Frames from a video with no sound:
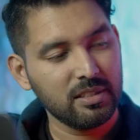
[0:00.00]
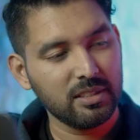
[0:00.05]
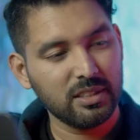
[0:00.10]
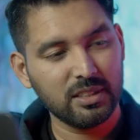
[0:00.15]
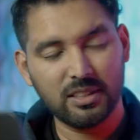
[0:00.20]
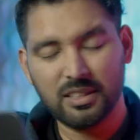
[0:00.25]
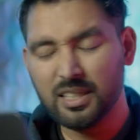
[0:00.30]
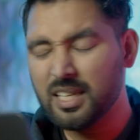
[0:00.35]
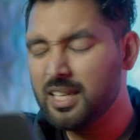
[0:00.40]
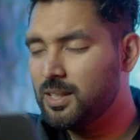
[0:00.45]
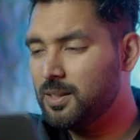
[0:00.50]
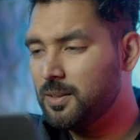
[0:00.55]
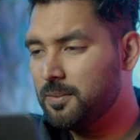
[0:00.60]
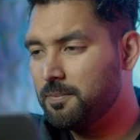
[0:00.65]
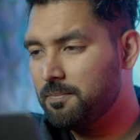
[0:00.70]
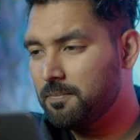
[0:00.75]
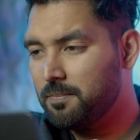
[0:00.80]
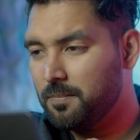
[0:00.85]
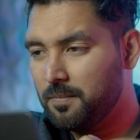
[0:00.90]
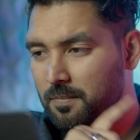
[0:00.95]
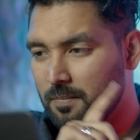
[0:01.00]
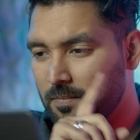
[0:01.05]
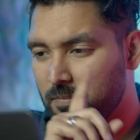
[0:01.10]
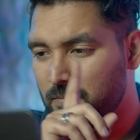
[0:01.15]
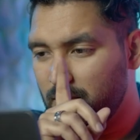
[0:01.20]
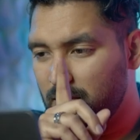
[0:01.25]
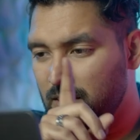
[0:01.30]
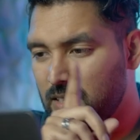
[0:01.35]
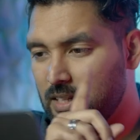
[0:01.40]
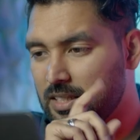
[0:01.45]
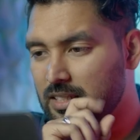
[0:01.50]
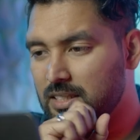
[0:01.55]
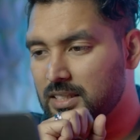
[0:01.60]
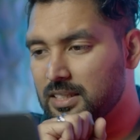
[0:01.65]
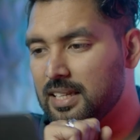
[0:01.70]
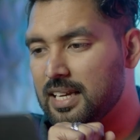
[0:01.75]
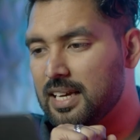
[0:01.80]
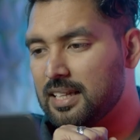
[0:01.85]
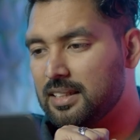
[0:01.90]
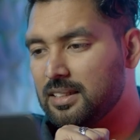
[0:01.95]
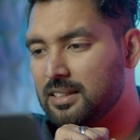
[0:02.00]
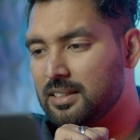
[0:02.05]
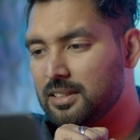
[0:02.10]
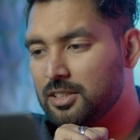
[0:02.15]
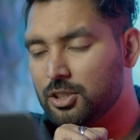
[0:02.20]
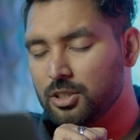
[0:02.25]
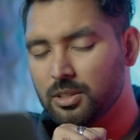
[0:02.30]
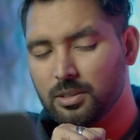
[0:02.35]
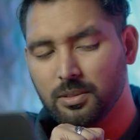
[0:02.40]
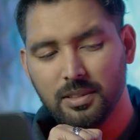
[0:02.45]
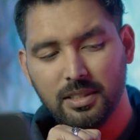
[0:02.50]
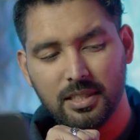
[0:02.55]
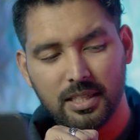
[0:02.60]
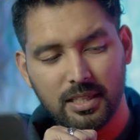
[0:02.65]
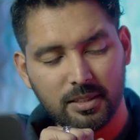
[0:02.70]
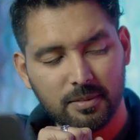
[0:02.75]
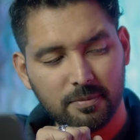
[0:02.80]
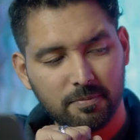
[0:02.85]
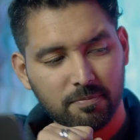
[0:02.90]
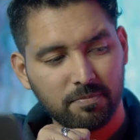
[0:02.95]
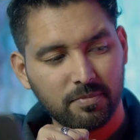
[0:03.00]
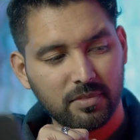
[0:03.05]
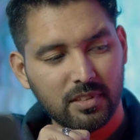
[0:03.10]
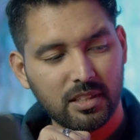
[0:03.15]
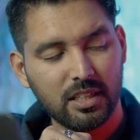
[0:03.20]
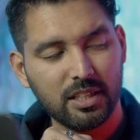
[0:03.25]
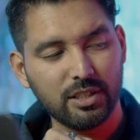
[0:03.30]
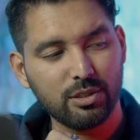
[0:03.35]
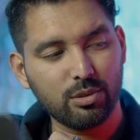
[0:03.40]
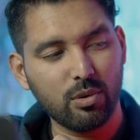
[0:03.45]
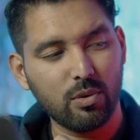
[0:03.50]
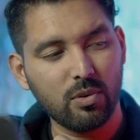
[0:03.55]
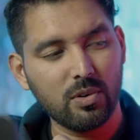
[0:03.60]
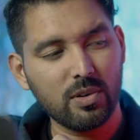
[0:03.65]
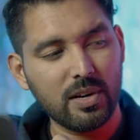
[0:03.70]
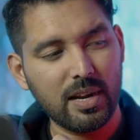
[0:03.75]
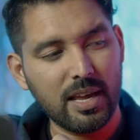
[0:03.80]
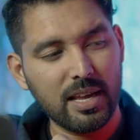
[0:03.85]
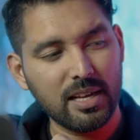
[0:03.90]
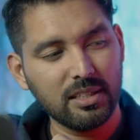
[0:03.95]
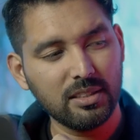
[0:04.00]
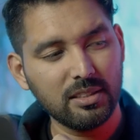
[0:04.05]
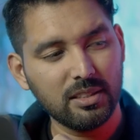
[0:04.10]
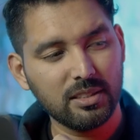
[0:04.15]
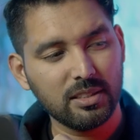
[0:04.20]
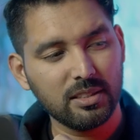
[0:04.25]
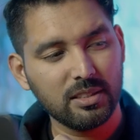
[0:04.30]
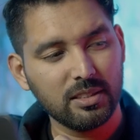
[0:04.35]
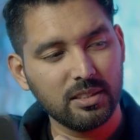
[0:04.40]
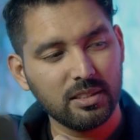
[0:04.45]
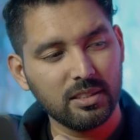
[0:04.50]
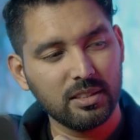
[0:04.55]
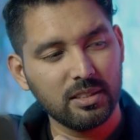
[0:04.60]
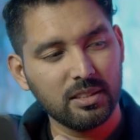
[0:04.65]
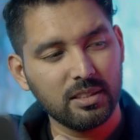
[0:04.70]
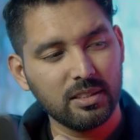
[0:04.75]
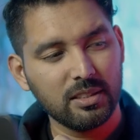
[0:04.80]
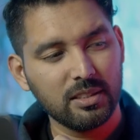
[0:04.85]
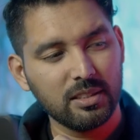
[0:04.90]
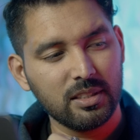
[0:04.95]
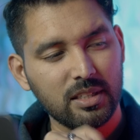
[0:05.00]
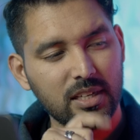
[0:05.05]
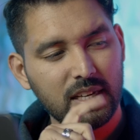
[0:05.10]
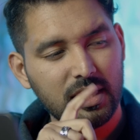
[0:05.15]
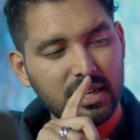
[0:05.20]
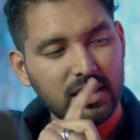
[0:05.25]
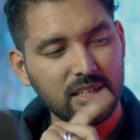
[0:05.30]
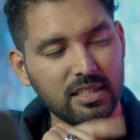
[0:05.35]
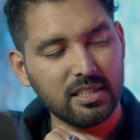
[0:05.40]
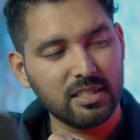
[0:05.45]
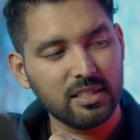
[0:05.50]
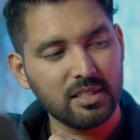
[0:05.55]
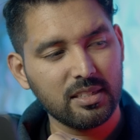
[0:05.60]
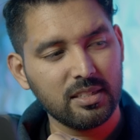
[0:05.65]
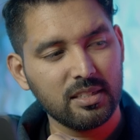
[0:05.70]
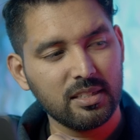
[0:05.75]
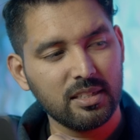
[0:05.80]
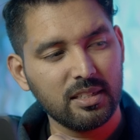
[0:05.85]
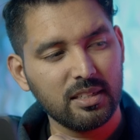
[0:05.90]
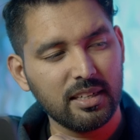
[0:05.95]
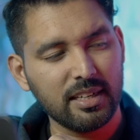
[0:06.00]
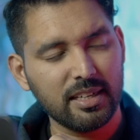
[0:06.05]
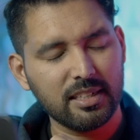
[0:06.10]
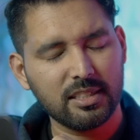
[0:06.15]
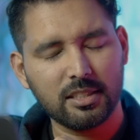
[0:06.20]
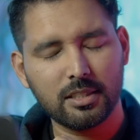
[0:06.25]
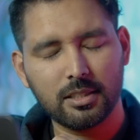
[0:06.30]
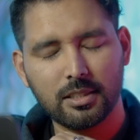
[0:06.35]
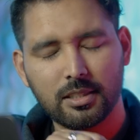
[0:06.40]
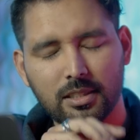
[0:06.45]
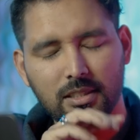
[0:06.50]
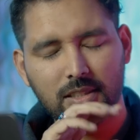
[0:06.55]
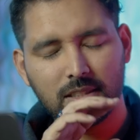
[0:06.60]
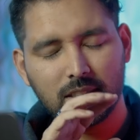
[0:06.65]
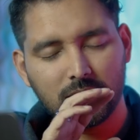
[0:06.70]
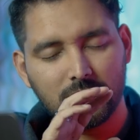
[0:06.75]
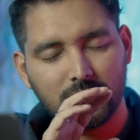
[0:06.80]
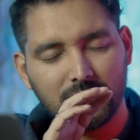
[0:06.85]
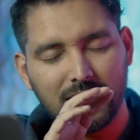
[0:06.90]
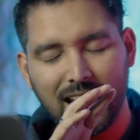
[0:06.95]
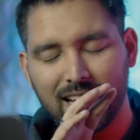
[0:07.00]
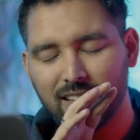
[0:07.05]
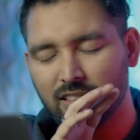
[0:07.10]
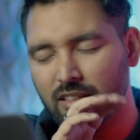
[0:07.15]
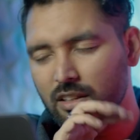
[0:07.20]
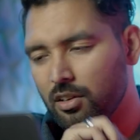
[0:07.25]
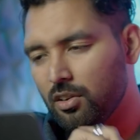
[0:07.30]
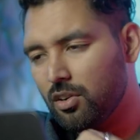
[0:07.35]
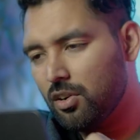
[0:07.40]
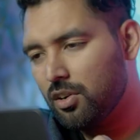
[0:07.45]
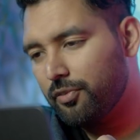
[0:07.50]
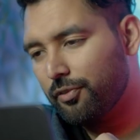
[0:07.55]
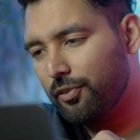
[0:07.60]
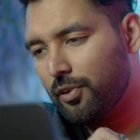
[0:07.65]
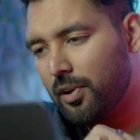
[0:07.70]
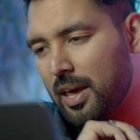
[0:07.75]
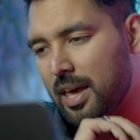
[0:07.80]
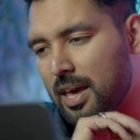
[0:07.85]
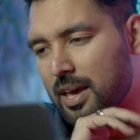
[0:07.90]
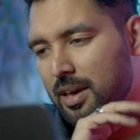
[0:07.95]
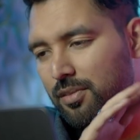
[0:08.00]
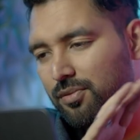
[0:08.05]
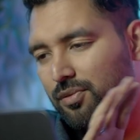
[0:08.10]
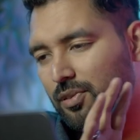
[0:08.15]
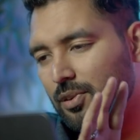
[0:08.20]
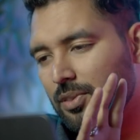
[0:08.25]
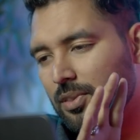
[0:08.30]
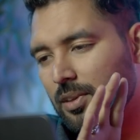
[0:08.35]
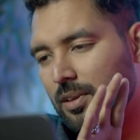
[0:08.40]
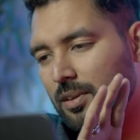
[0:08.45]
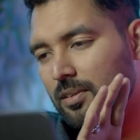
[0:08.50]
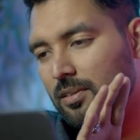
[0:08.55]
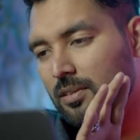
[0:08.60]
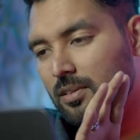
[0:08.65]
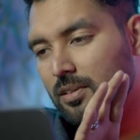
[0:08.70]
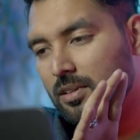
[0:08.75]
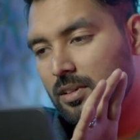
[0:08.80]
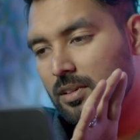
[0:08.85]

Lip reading: She said, let's gather the children and let's hold our hands and let's just thank the Lord for everything.